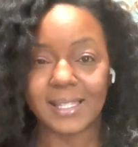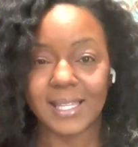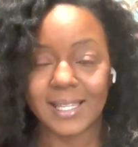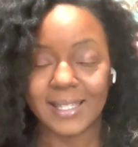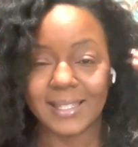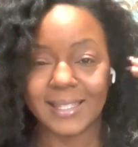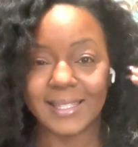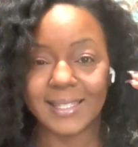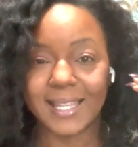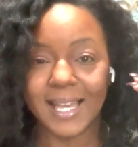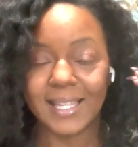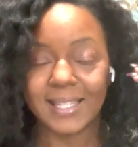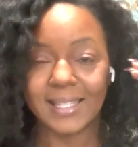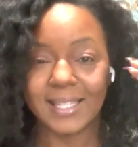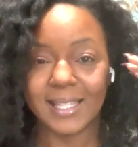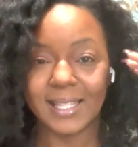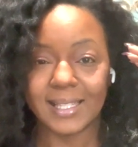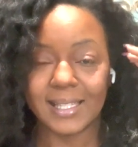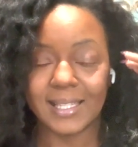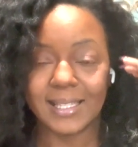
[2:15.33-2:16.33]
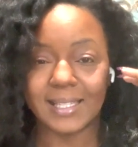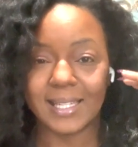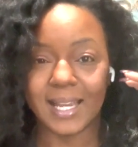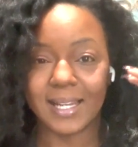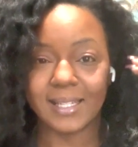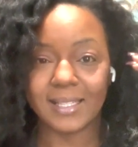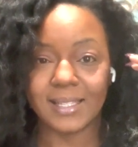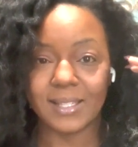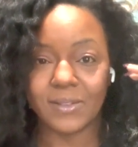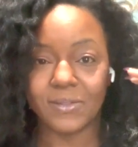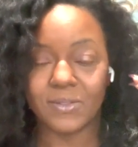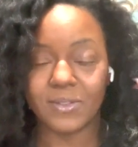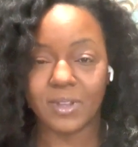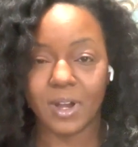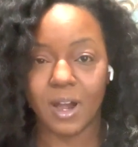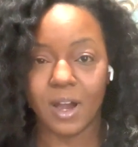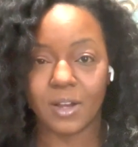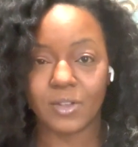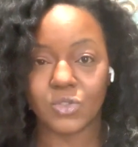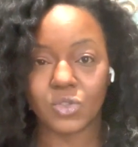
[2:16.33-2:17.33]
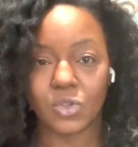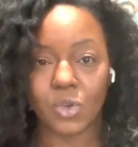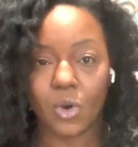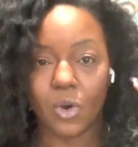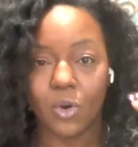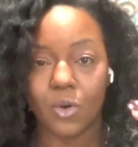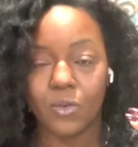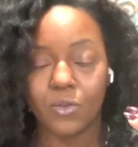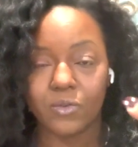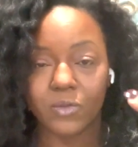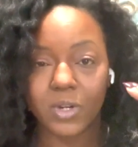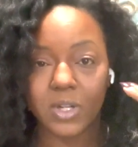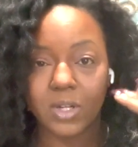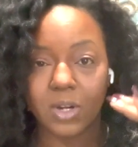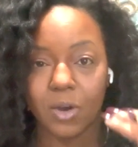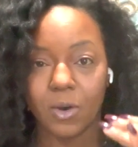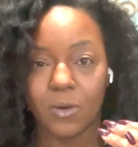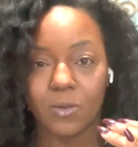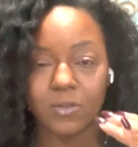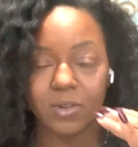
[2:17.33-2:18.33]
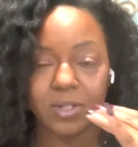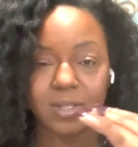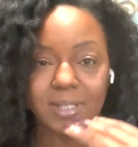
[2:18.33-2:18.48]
incessantly negative thoughts over and over,